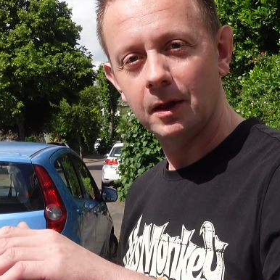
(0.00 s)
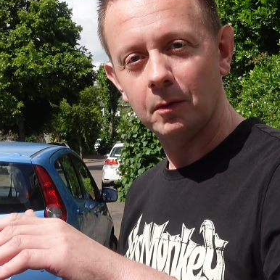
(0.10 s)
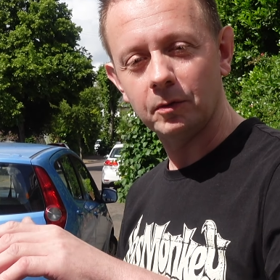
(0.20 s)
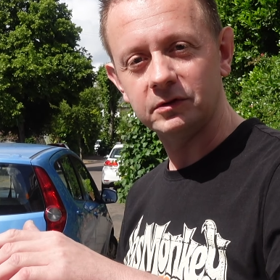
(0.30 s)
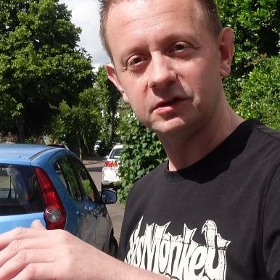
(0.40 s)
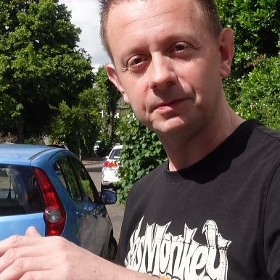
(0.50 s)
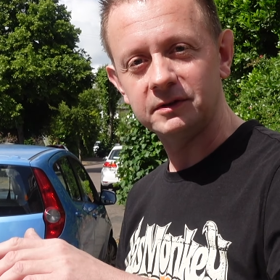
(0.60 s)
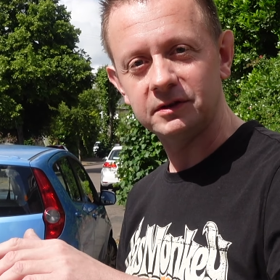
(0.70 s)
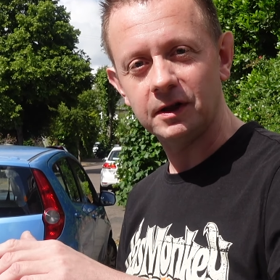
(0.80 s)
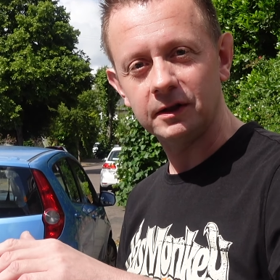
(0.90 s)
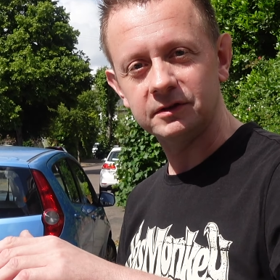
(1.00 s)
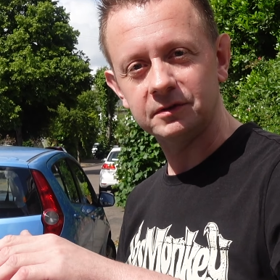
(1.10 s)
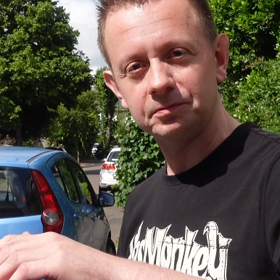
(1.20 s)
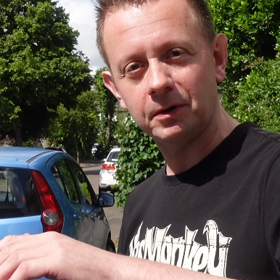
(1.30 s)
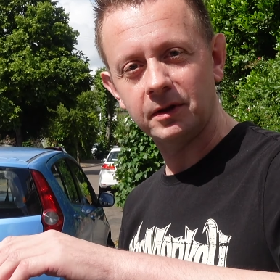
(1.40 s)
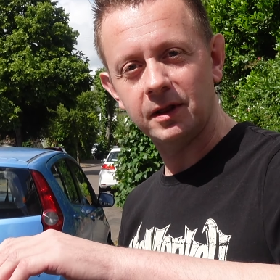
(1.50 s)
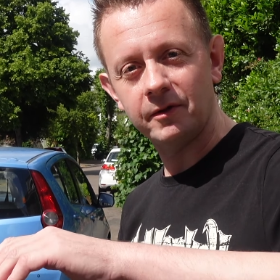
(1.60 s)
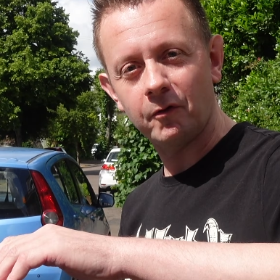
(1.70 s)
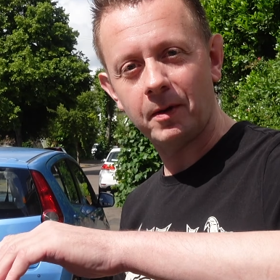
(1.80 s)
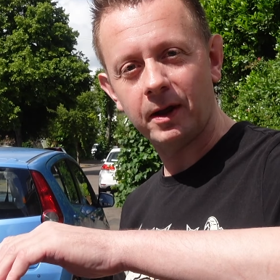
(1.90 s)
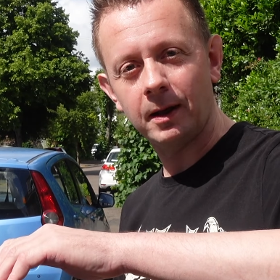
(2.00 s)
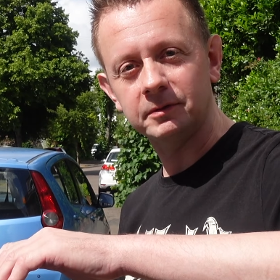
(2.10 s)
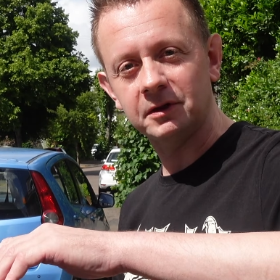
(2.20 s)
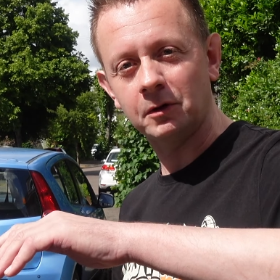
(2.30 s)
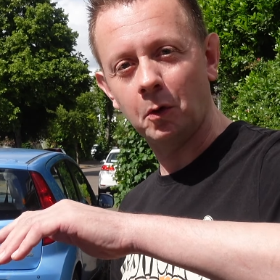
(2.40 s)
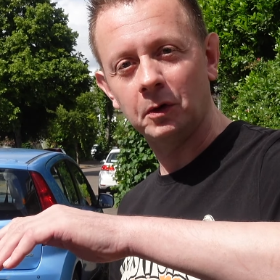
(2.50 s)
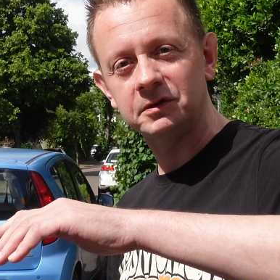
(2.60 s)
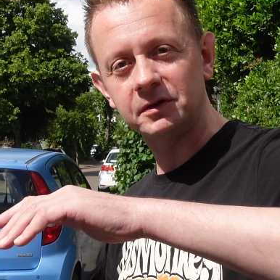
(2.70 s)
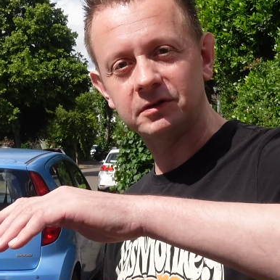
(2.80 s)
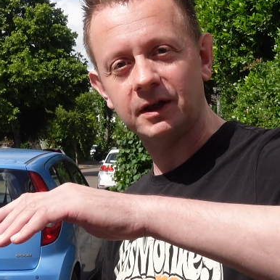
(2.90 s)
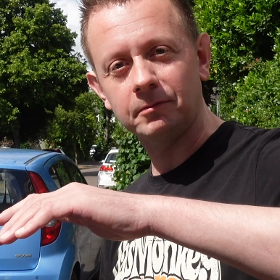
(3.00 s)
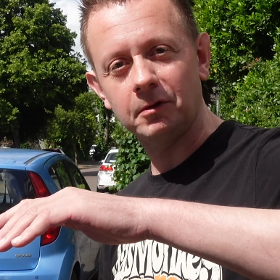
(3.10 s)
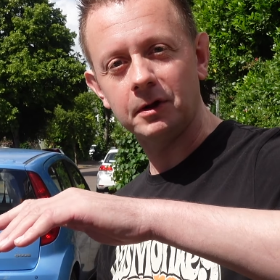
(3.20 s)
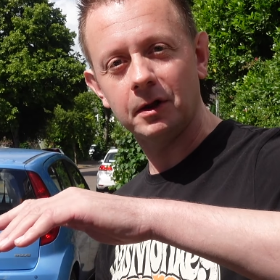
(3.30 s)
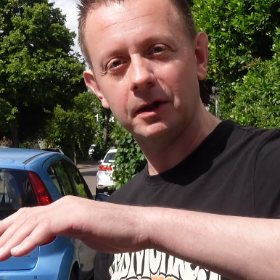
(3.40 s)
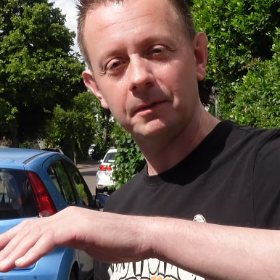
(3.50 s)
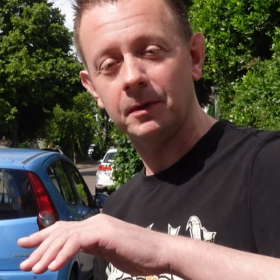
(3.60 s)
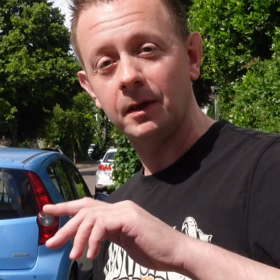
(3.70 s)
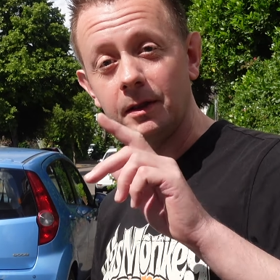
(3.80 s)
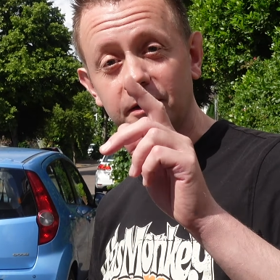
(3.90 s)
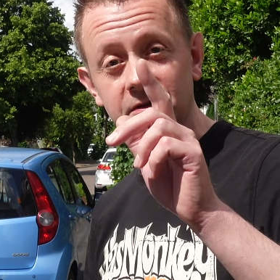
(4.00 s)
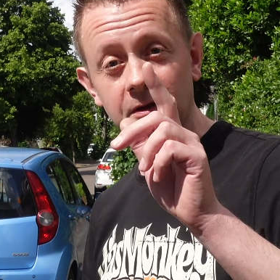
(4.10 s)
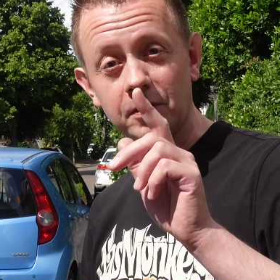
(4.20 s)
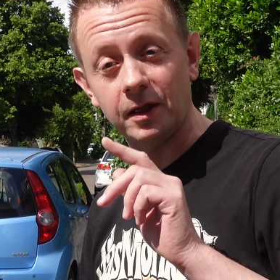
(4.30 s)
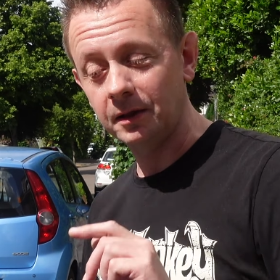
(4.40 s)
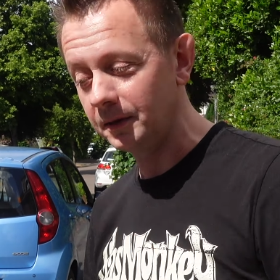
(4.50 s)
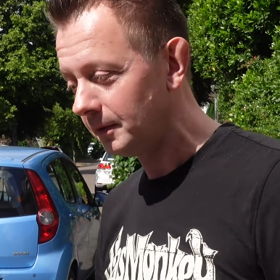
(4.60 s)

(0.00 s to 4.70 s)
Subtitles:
What the suspension does is bring the level back up so you're always at the same ride height, and that's a good thing.